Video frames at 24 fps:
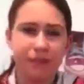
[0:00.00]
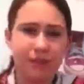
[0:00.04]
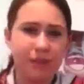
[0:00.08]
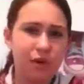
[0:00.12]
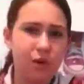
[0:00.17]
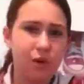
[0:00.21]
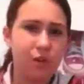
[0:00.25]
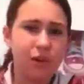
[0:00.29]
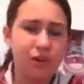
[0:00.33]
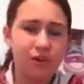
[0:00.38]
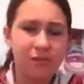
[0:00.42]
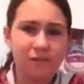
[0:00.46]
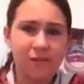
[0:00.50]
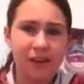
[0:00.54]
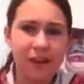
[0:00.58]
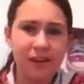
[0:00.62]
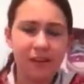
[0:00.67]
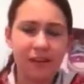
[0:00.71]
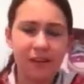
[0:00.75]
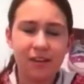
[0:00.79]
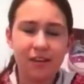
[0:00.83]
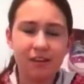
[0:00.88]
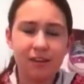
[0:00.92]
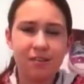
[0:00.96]
always
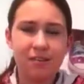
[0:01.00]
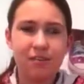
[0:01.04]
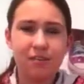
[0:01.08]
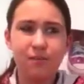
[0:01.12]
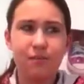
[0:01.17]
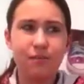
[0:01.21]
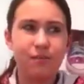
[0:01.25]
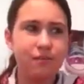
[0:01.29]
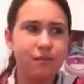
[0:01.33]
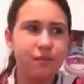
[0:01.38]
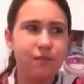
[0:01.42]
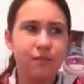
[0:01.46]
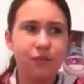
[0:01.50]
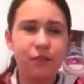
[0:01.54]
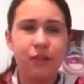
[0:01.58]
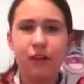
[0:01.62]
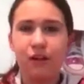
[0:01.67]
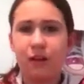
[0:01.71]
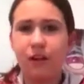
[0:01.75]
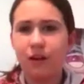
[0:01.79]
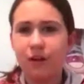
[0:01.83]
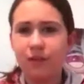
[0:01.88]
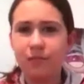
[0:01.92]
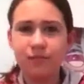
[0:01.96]
finding some
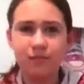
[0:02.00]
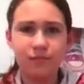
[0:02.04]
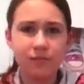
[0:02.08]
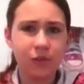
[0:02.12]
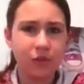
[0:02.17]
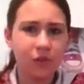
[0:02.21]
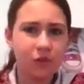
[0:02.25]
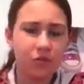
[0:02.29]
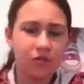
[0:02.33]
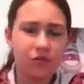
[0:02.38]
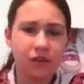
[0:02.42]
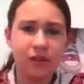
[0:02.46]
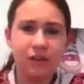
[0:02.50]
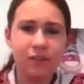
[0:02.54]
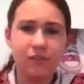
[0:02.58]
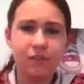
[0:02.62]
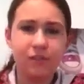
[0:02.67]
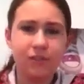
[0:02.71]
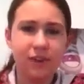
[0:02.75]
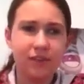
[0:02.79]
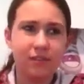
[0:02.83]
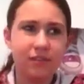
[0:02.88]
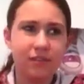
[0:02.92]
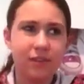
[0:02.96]
flaw, always trying to
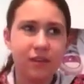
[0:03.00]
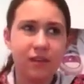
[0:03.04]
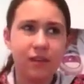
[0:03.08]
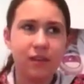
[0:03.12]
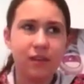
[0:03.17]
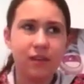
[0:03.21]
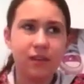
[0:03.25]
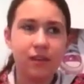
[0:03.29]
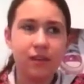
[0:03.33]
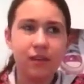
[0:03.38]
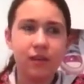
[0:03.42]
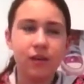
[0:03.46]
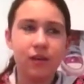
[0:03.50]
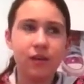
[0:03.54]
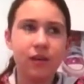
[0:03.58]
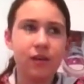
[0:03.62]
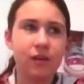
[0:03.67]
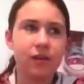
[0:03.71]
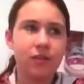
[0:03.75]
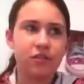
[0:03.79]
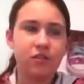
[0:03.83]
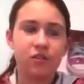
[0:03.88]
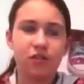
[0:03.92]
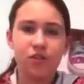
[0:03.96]
fix it,
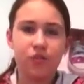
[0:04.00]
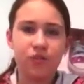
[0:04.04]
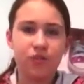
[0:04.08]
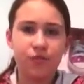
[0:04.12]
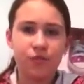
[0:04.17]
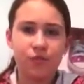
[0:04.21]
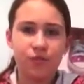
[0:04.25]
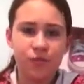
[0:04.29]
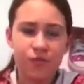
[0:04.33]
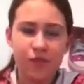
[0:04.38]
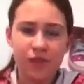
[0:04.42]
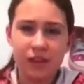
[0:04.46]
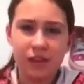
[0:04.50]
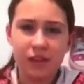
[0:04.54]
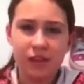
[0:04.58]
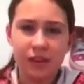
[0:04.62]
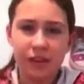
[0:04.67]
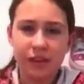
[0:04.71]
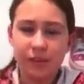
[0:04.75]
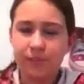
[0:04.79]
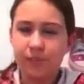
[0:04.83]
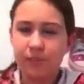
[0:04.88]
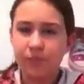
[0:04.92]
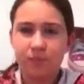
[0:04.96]
just
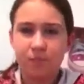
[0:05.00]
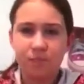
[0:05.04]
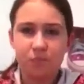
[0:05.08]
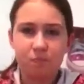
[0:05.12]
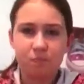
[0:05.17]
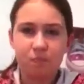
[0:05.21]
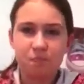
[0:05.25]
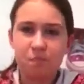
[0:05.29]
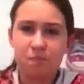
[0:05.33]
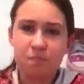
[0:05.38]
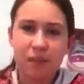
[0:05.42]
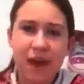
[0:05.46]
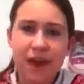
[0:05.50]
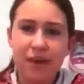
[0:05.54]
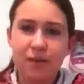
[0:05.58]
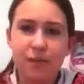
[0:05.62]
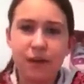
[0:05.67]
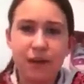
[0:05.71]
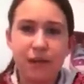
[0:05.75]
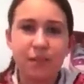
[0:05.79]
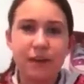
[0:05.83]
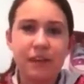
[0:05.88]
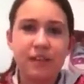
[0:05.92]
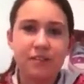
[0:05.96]
feeling bad
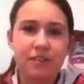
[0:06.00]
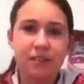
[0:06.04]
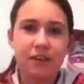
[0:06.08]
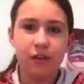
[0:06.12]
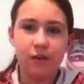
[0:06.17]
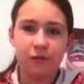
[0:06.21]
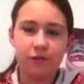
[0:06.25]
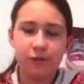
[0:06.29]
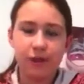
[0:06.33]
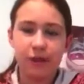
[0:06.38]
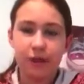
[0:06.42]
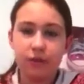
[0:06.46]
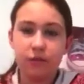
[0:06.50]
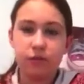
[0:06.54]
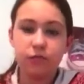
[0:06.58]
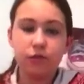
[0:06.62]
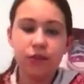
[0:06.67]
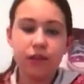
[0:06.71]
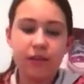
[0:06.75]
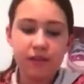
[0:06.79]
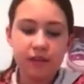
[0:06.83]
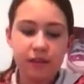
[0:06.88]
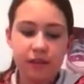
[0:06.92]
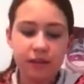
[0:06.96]
about myself. And
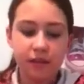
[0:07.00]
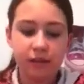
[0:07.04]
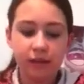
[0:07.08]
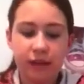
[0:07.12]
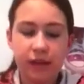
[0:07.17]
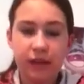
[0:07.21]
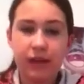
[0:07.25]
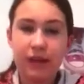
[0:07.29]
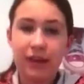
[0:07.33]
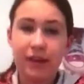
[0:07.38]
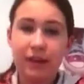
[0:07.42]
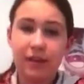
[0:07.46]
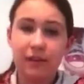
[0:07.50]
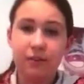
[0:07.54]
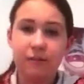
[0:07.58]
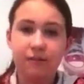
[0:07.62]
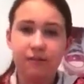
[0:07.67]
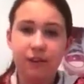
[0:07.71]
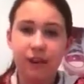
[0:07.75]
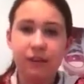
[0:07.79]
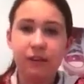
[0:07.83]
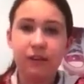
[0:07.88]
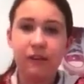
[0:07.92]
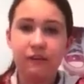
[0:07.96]
recently I hit a
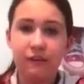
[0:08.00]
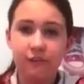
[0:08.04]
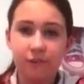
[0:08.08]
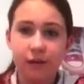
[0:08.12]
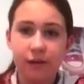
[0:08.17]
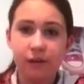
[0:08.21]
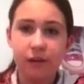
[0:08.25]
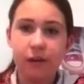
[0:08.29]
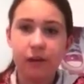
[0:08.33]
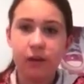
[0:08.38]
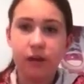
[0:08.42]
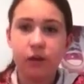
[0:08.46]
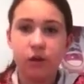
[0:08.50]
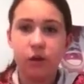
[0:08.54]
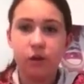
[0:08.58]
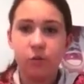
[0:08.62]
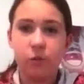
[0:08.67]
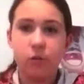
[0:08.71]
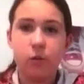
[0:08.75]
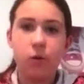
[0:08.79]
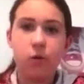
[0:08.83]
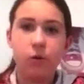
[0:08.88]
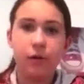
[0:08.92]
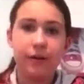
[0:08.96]
very, very low
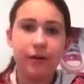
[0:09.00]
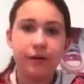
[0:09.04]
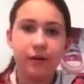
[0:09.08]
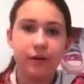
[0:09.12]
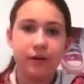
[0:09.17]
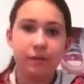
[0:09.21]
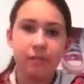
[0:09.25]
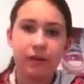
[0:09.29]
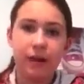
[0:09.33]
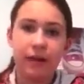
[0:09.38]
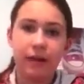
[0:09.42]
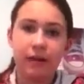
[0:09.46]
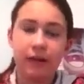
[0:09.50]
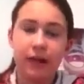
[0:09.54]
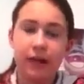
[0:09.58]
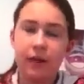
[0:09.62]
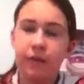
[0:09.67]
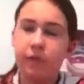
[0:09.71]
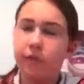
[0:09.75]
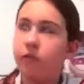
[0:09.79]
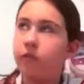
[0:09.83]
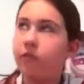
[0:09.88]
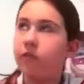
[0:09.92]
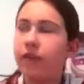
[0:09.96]
point in my
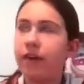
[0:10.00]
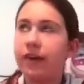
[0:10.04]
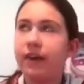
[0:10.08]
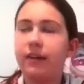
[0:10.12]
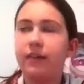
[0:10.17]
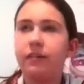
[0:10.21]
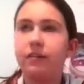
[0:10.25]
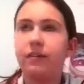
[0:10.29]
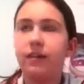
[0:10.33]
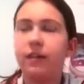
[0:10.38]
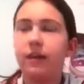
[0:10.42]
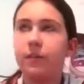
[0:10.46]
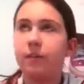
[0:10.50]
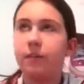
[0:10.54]
life, and